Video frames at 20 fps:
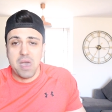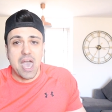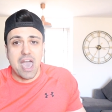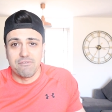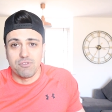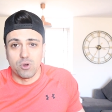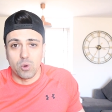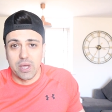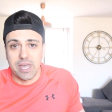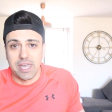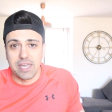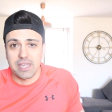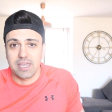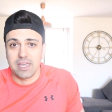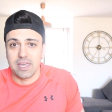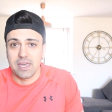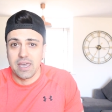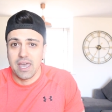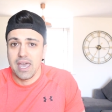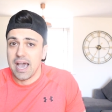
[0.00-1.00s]
every week
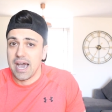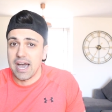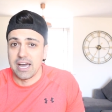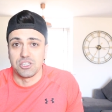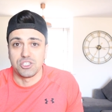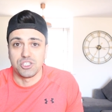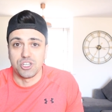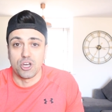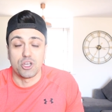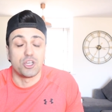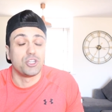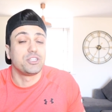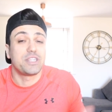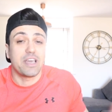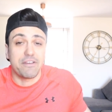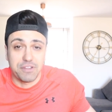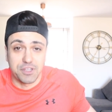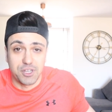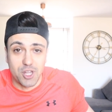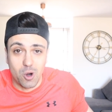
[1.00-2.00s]
and you know you
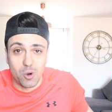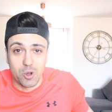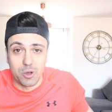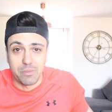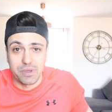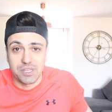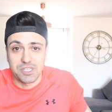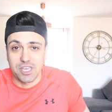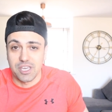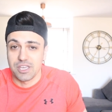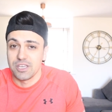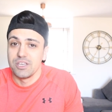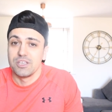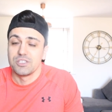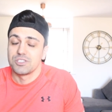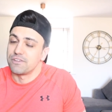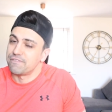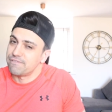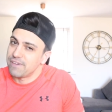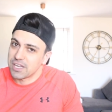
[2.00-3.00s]
definitely don't want to miss it
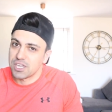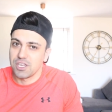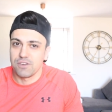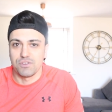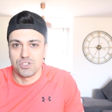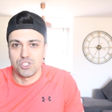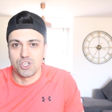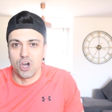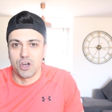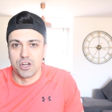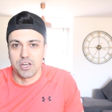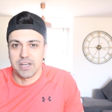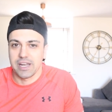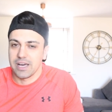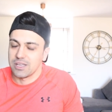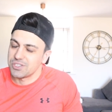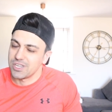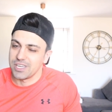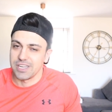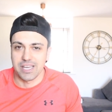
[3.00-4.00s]
so thank you for joining and
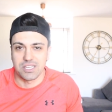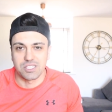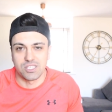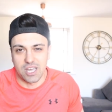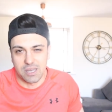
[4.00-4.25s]
I'll see you next